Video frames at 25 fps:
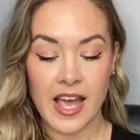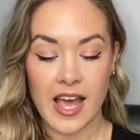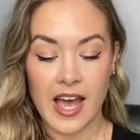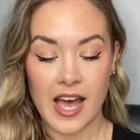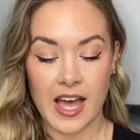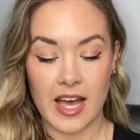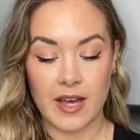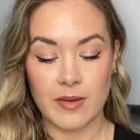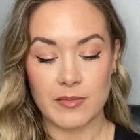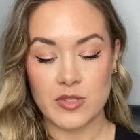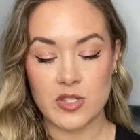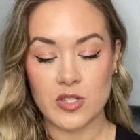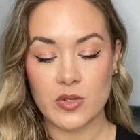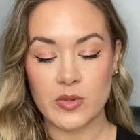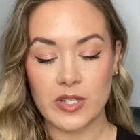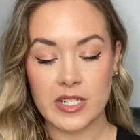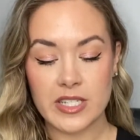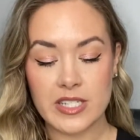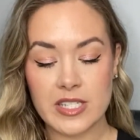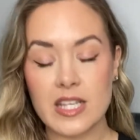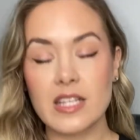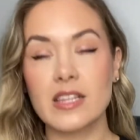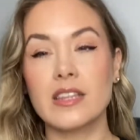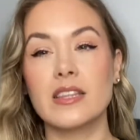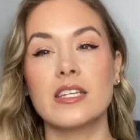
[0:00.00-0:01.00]
Um, so it
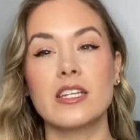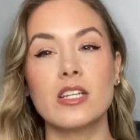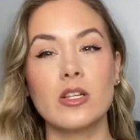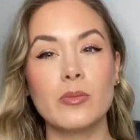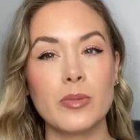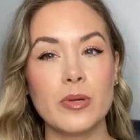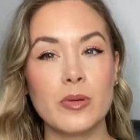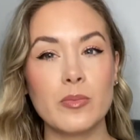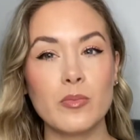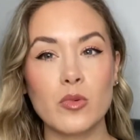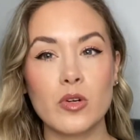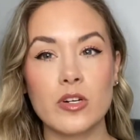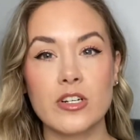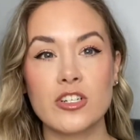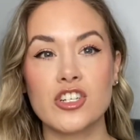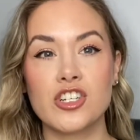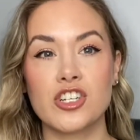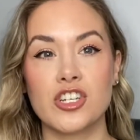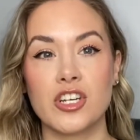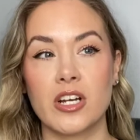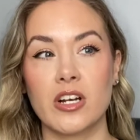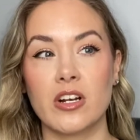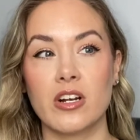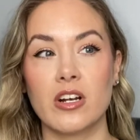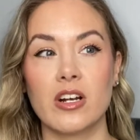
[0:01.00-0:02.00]
is a little bit more
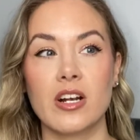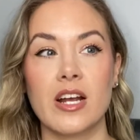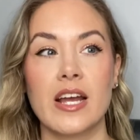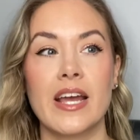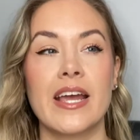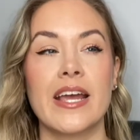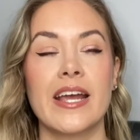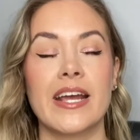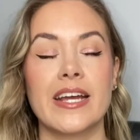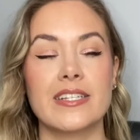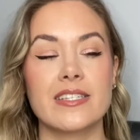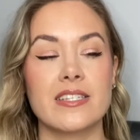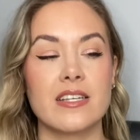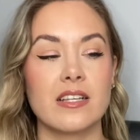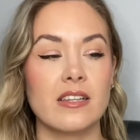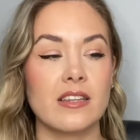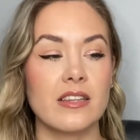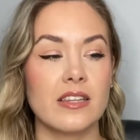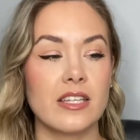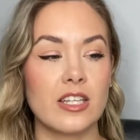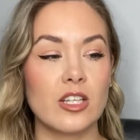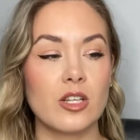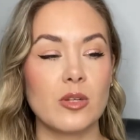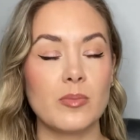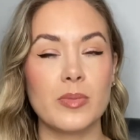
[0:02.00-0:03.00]
sheer. It's a
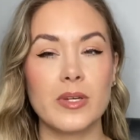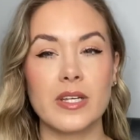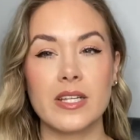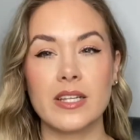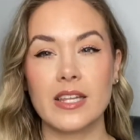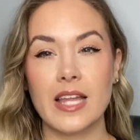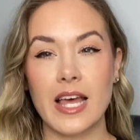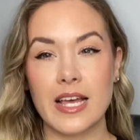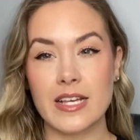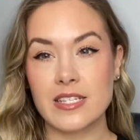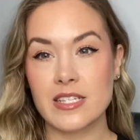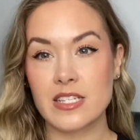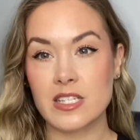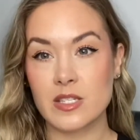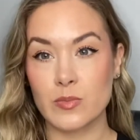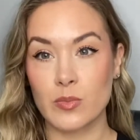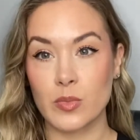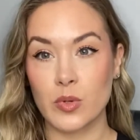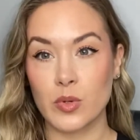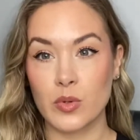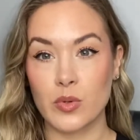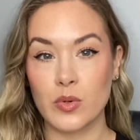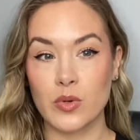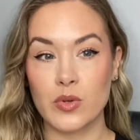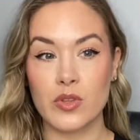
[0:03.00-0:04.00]
little bit less
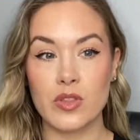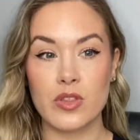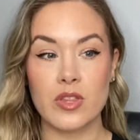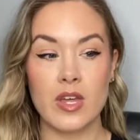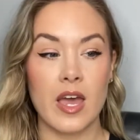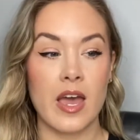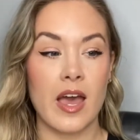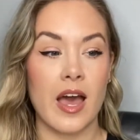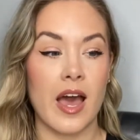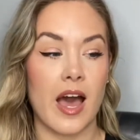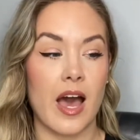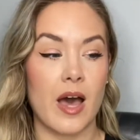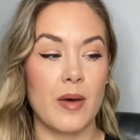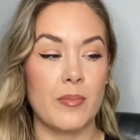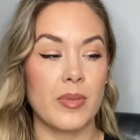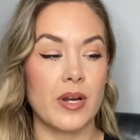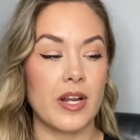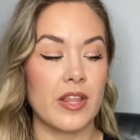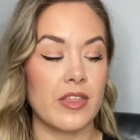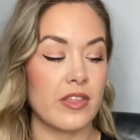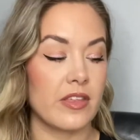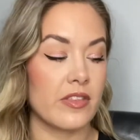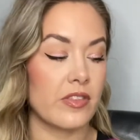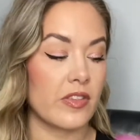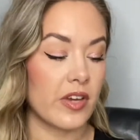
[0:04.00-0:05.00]
smooth, um, but I
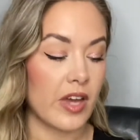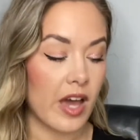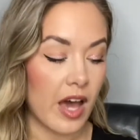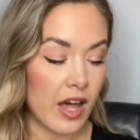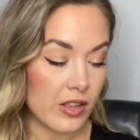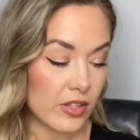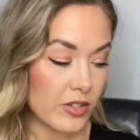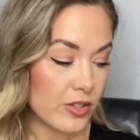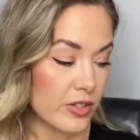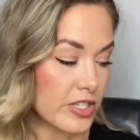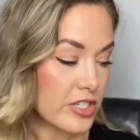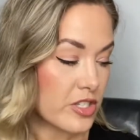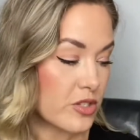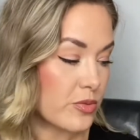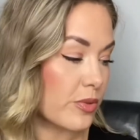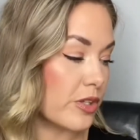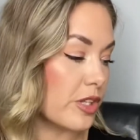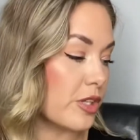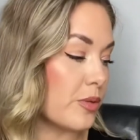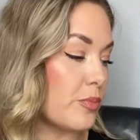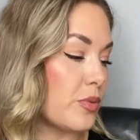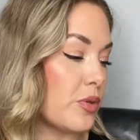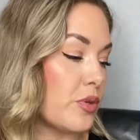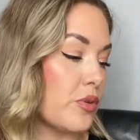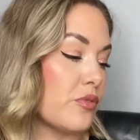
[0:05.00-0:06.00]
think the color is really
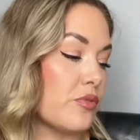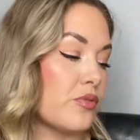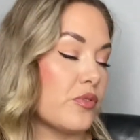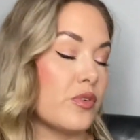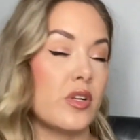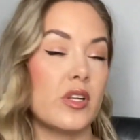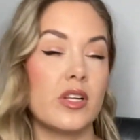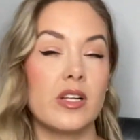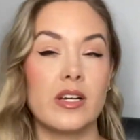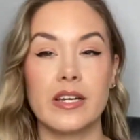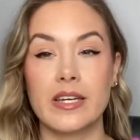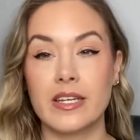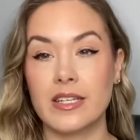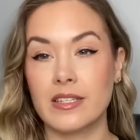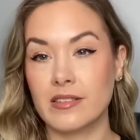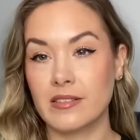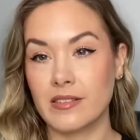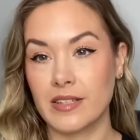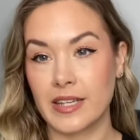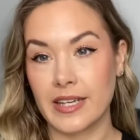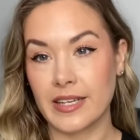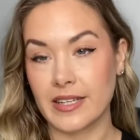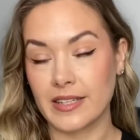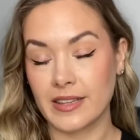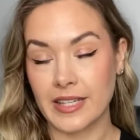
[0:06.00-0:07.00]
beautiful. It,
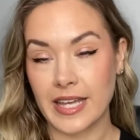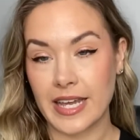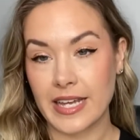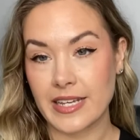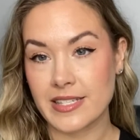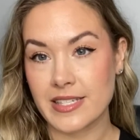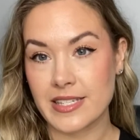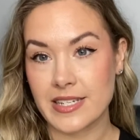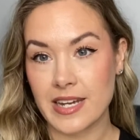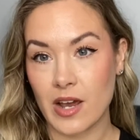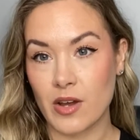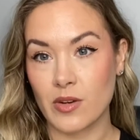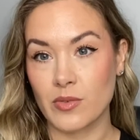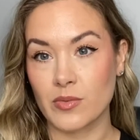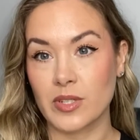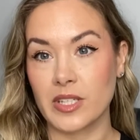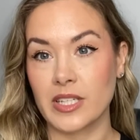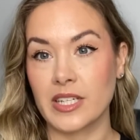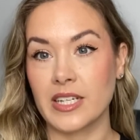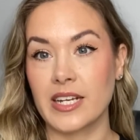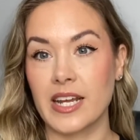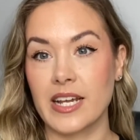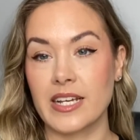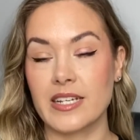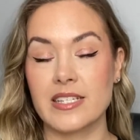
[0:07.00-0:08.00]
it lays down really
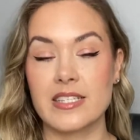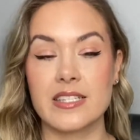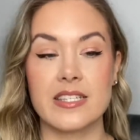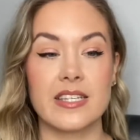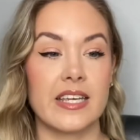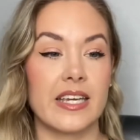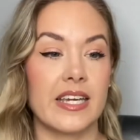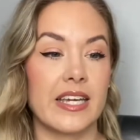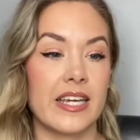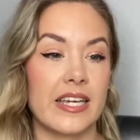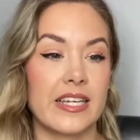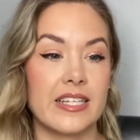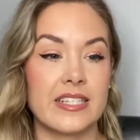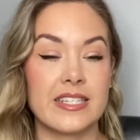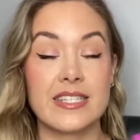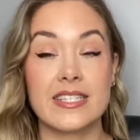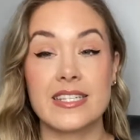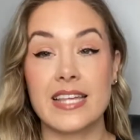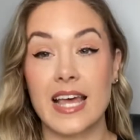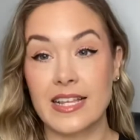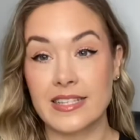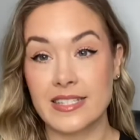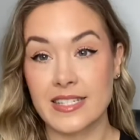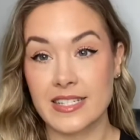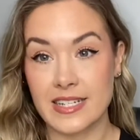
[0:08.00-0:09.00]
nicely. It
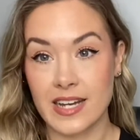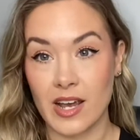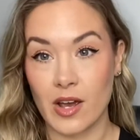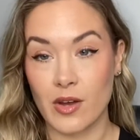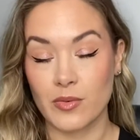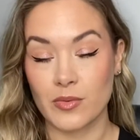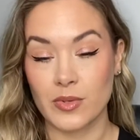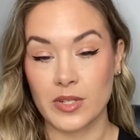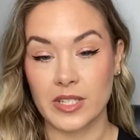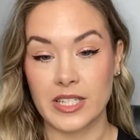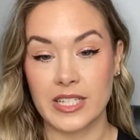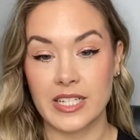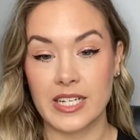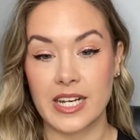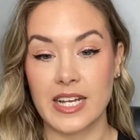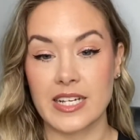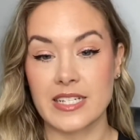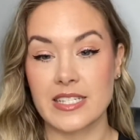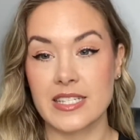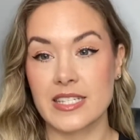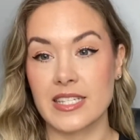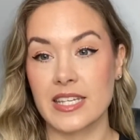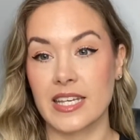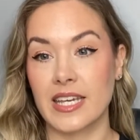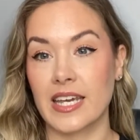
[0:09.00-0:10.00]
sets down really
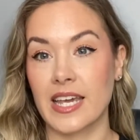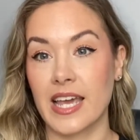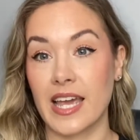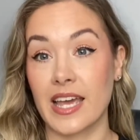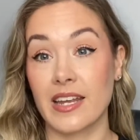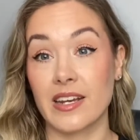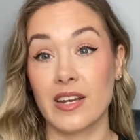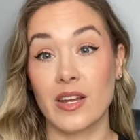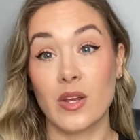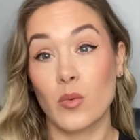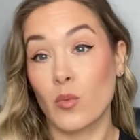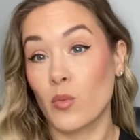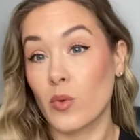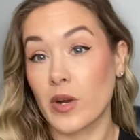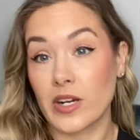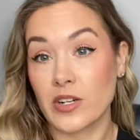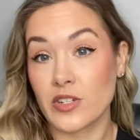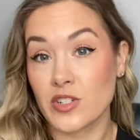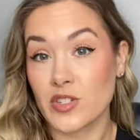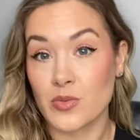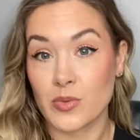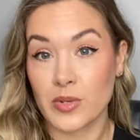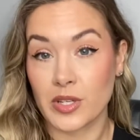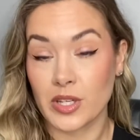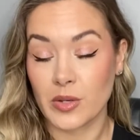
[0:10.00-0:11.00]
nicely, and it
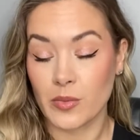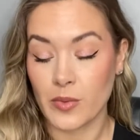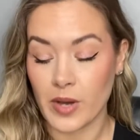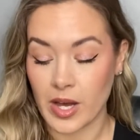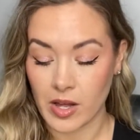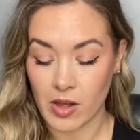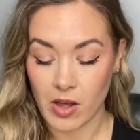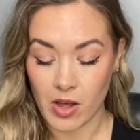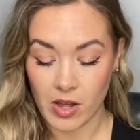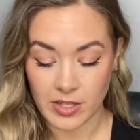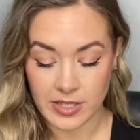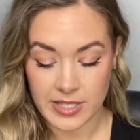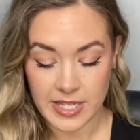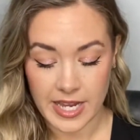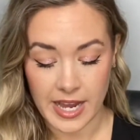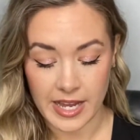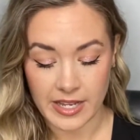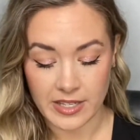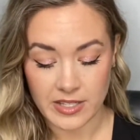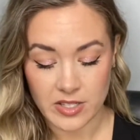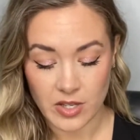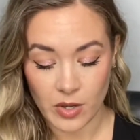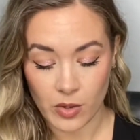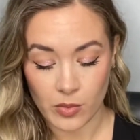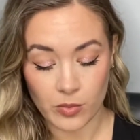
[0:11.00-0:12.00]
wears really well all day.
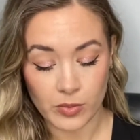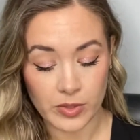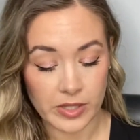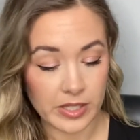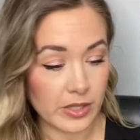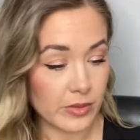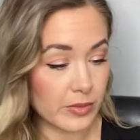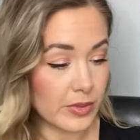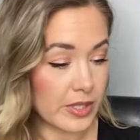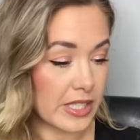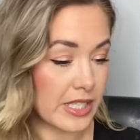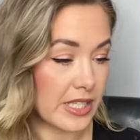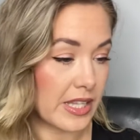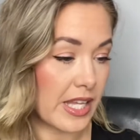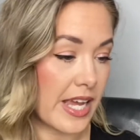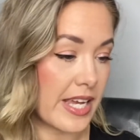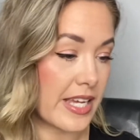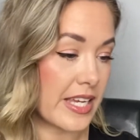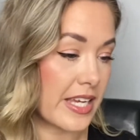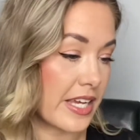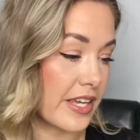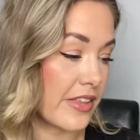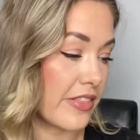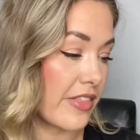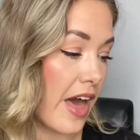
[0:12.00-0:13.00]
So really, really
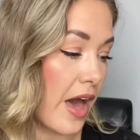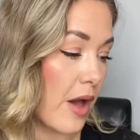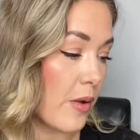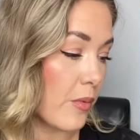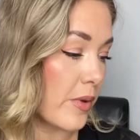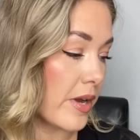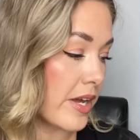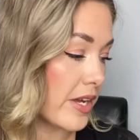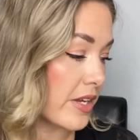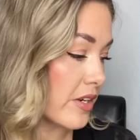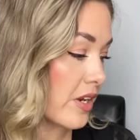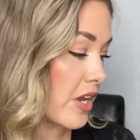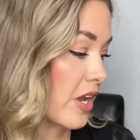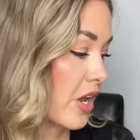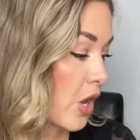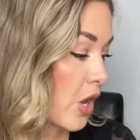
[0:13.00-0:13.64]
liking that one.